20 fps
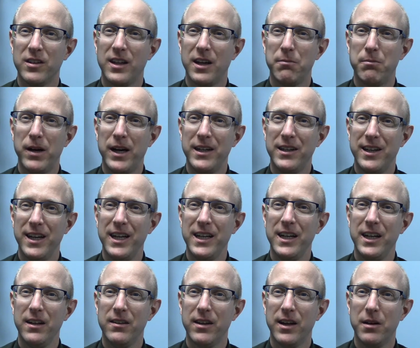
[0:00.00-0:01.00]
and that by
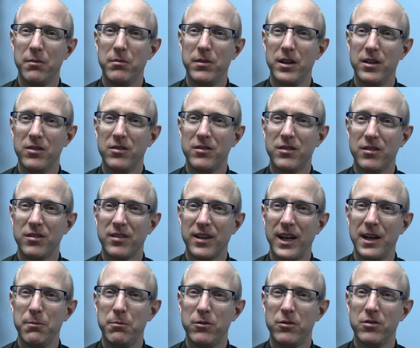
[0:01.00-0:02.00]
taking them, his
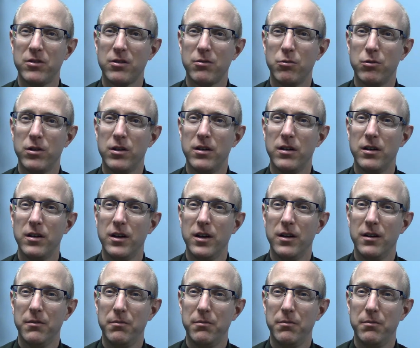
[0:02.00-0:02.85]
disciples were